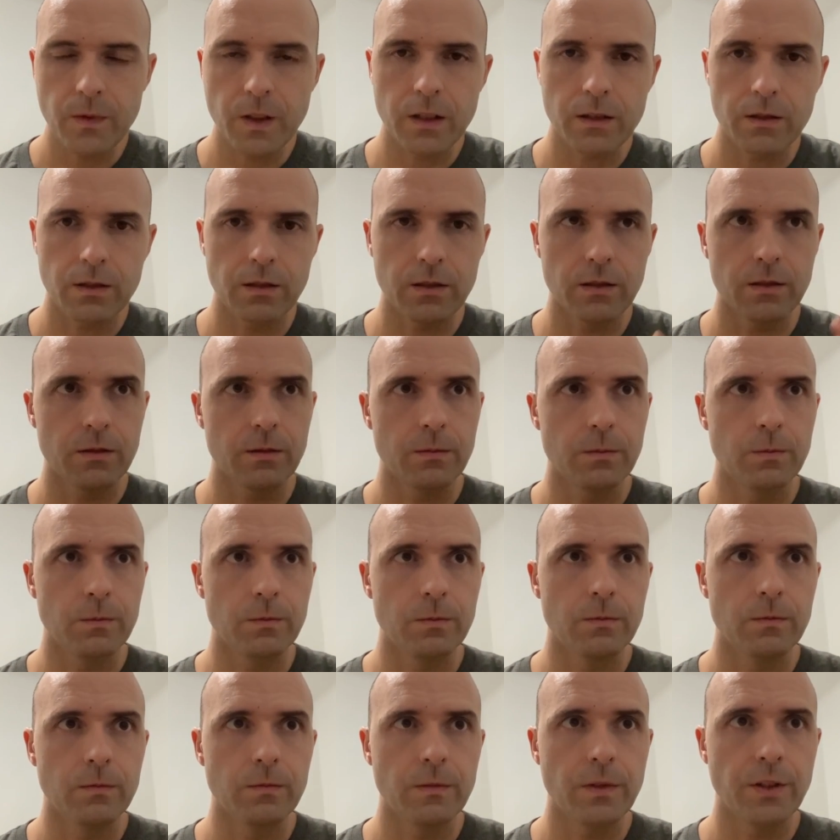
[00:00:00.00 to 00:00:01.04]

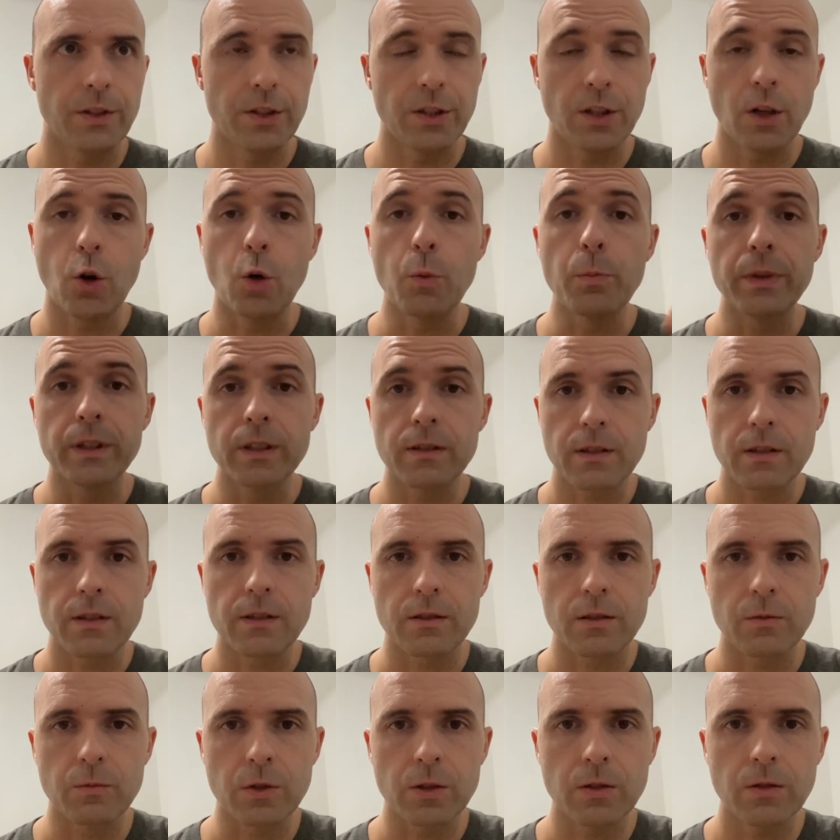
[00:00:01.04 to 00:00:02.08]
the open
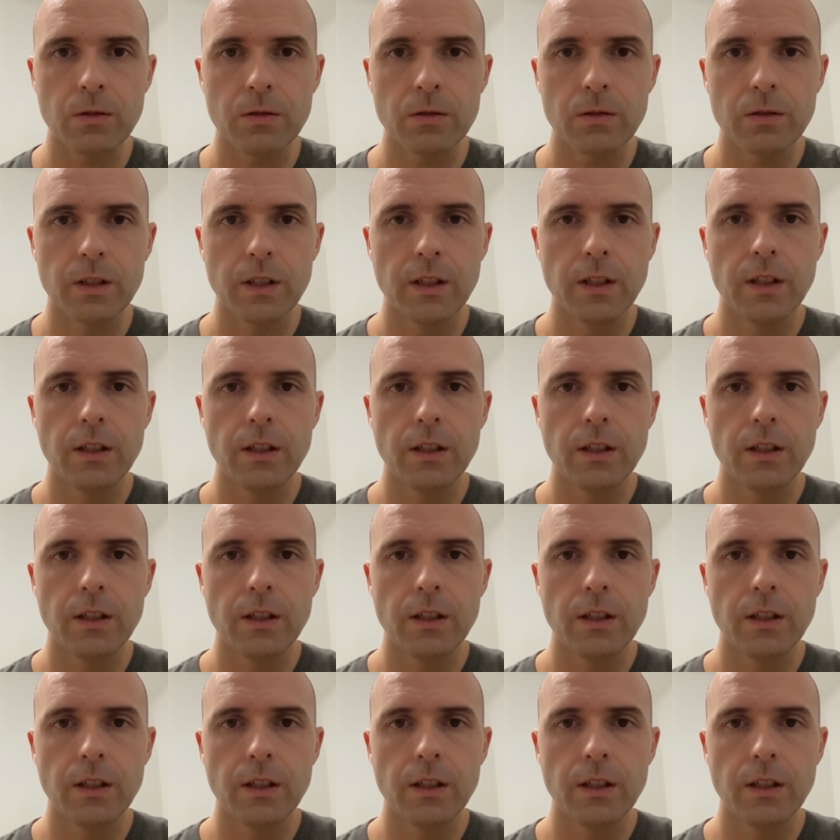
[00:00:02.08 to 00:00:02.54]
system call.